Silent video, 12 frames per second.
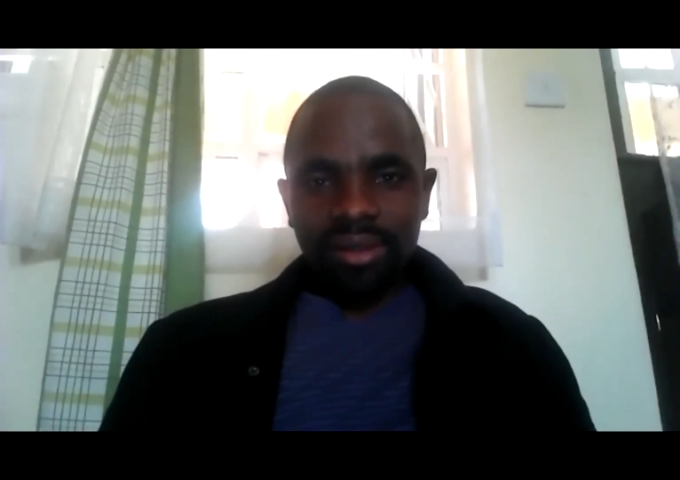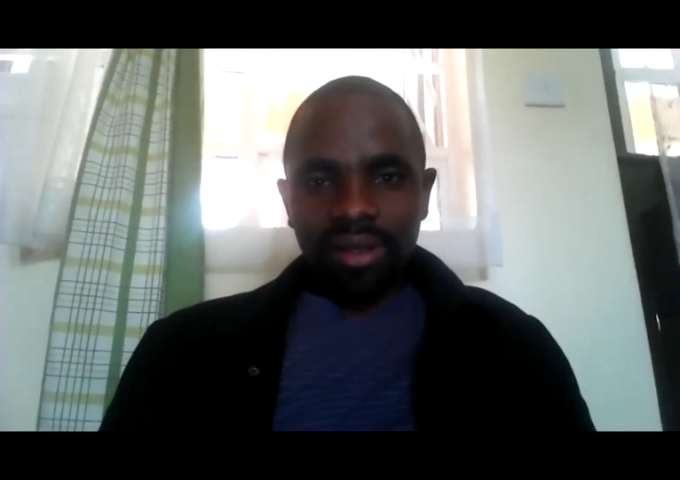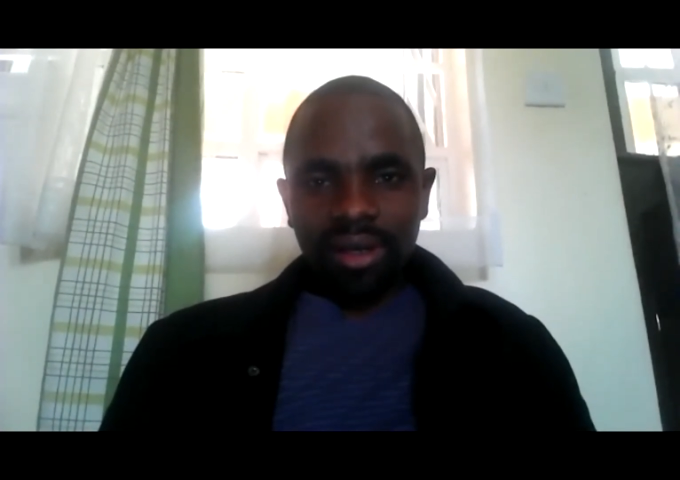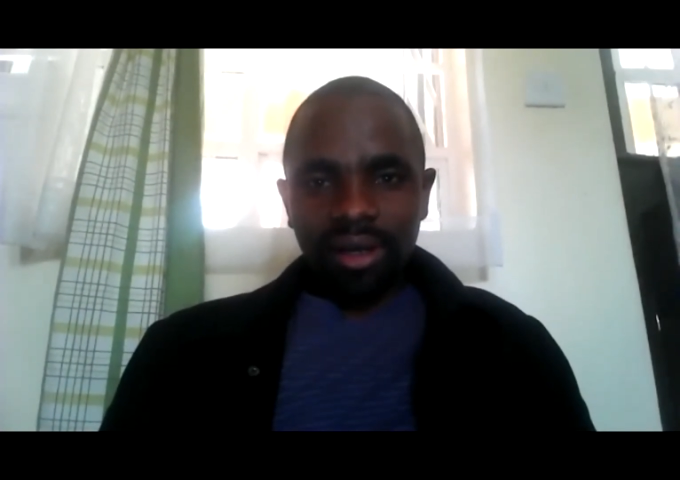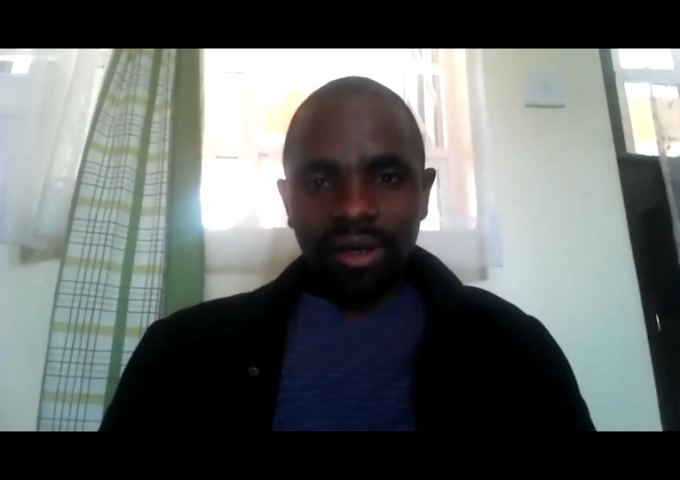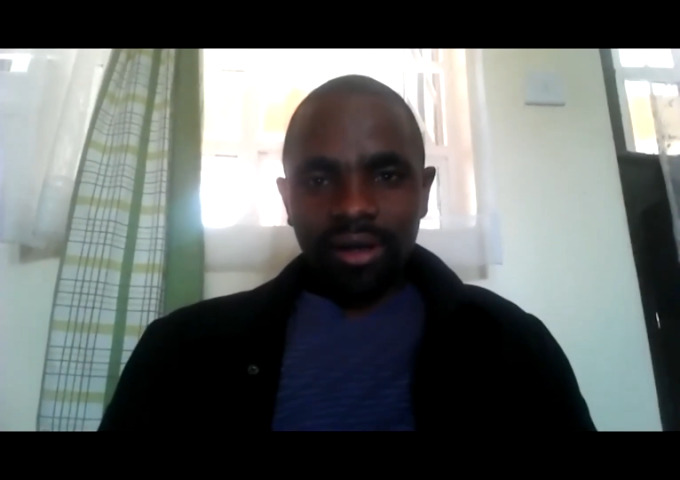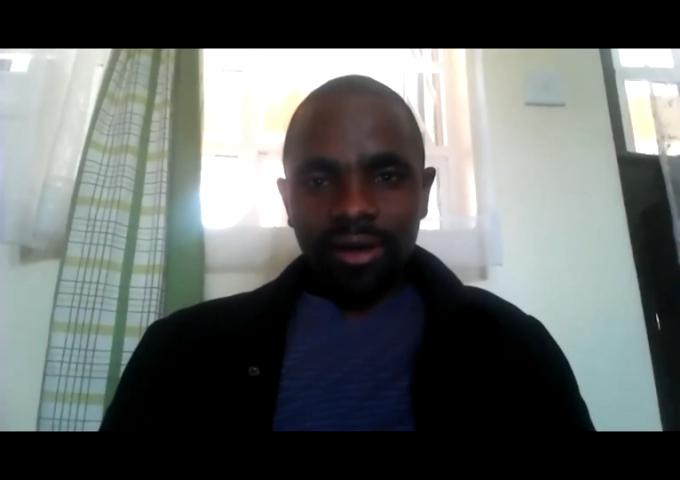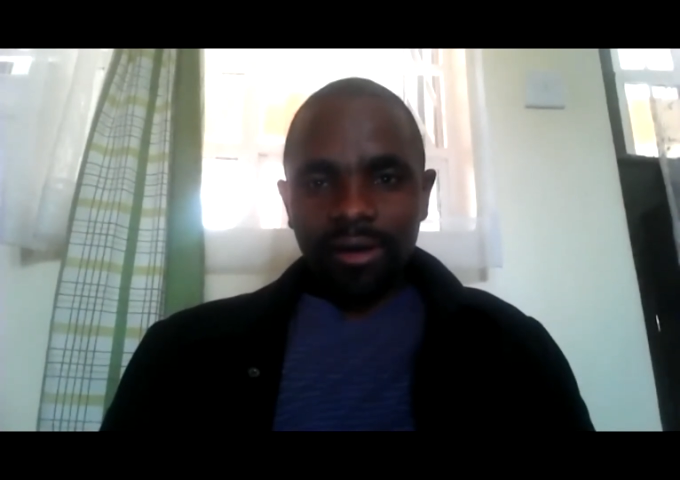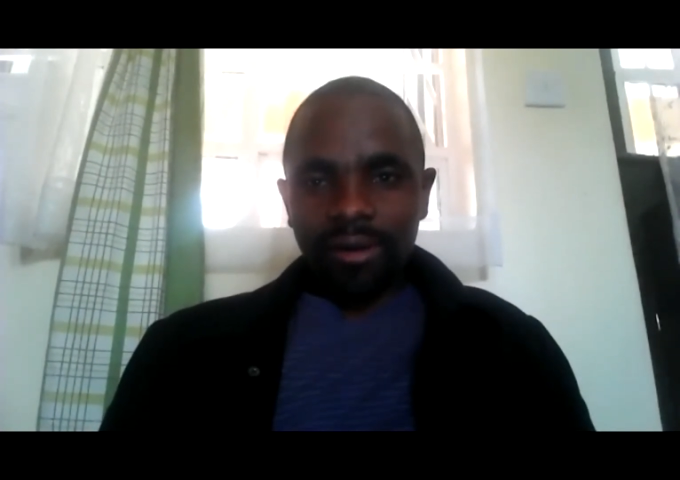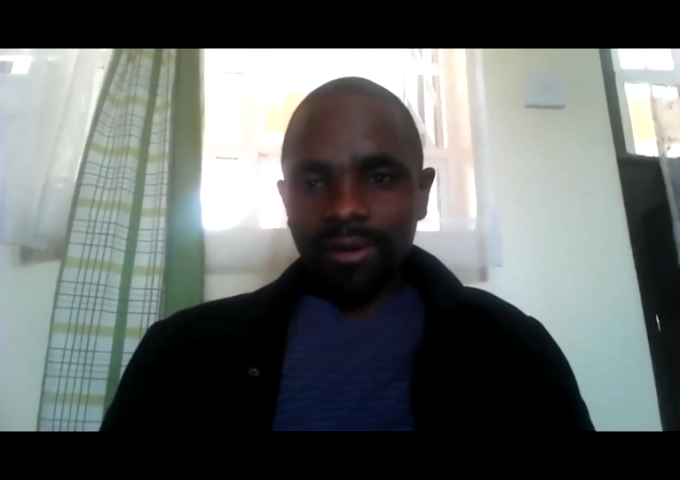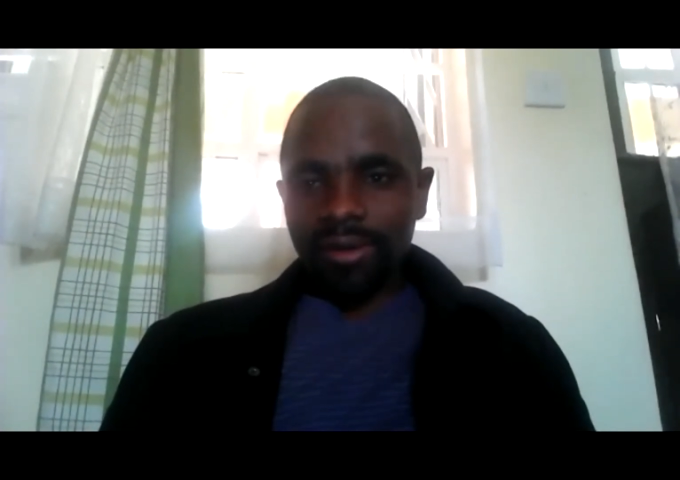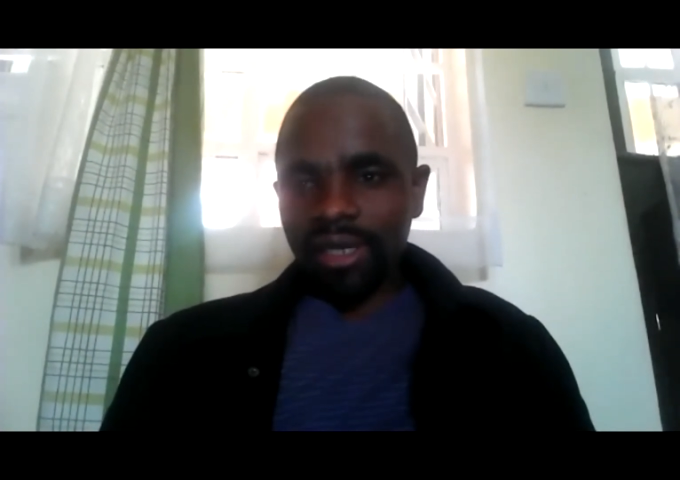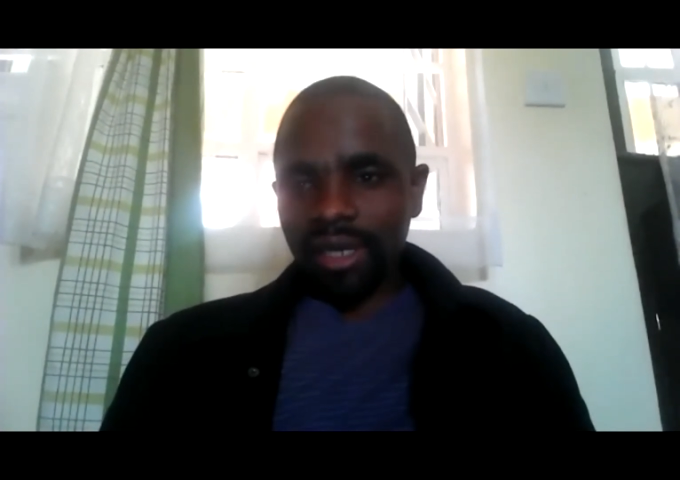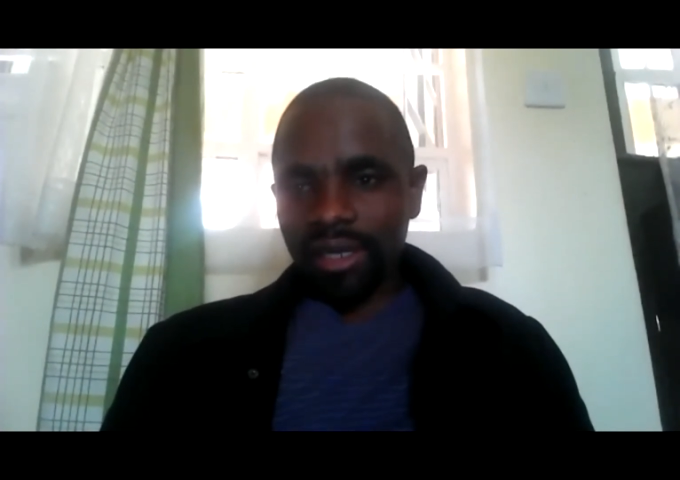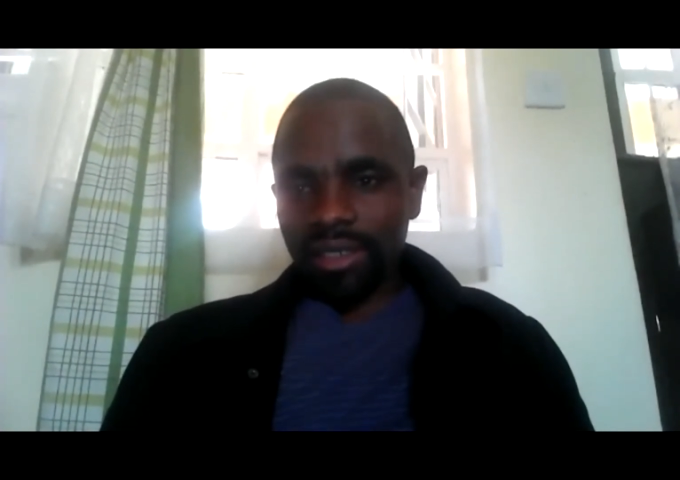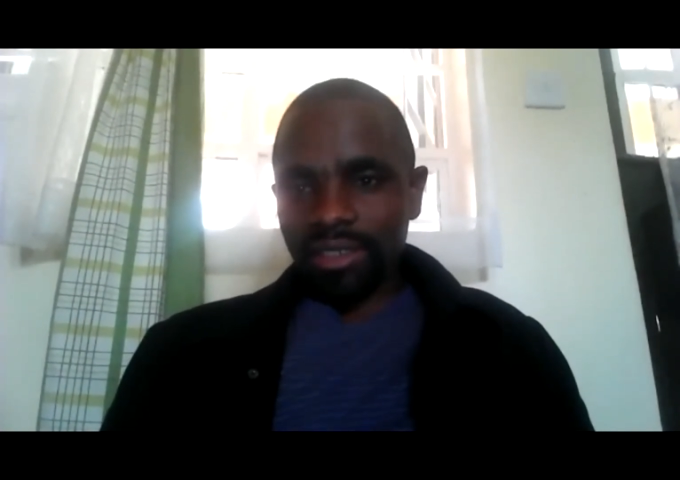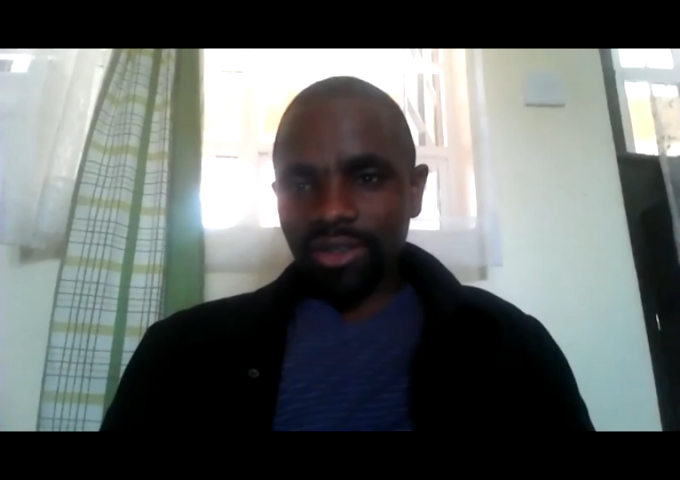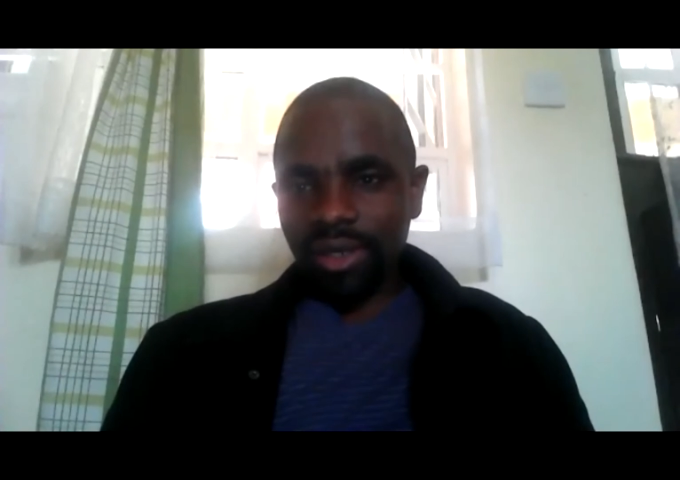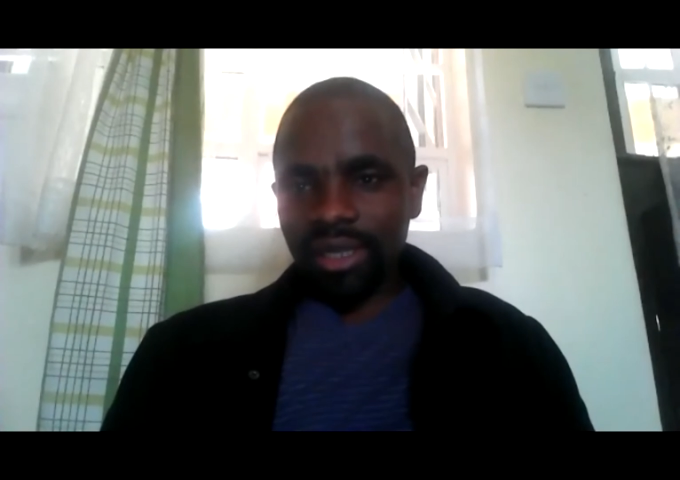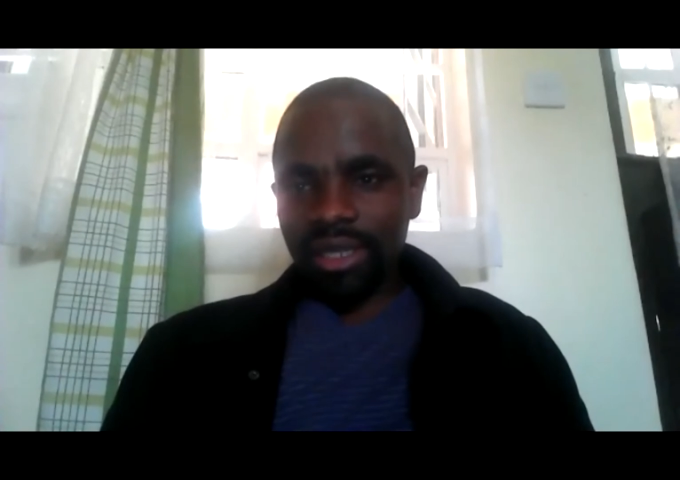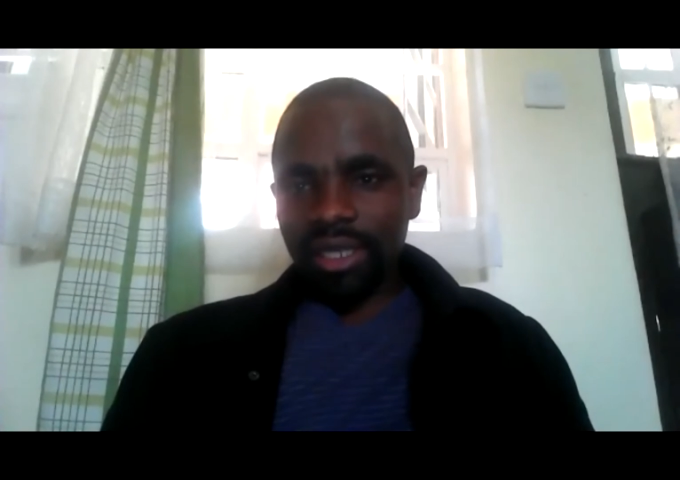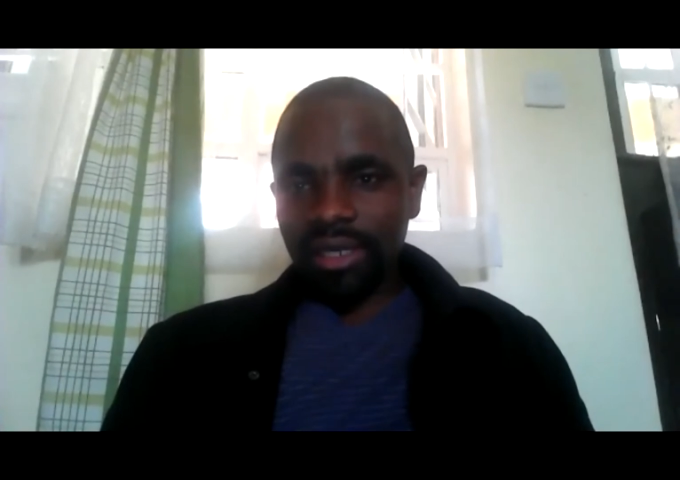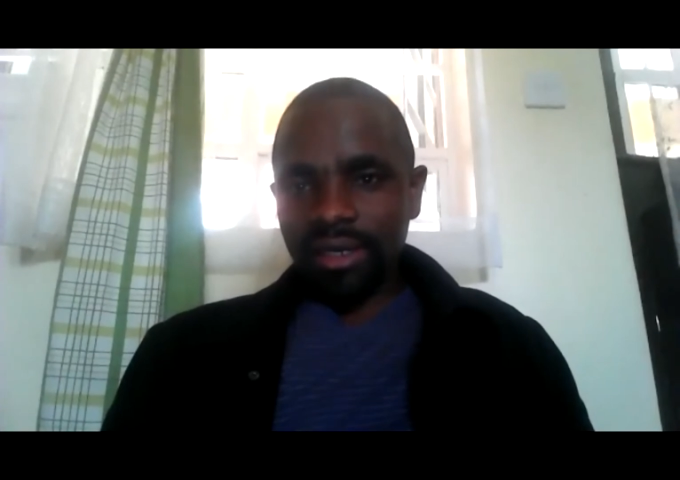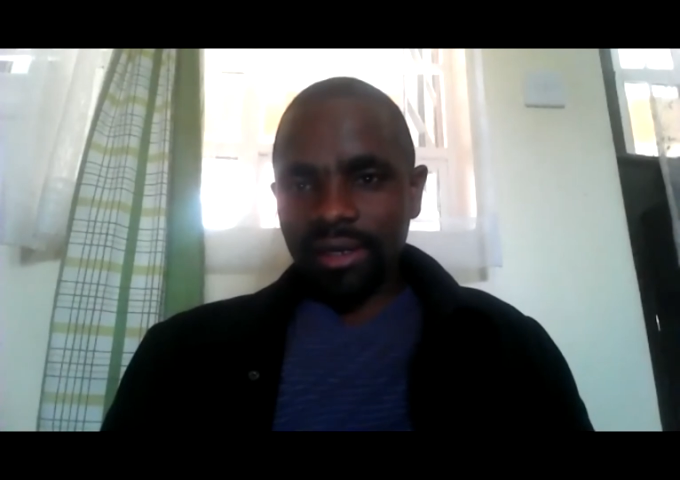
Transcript: Okay, so I think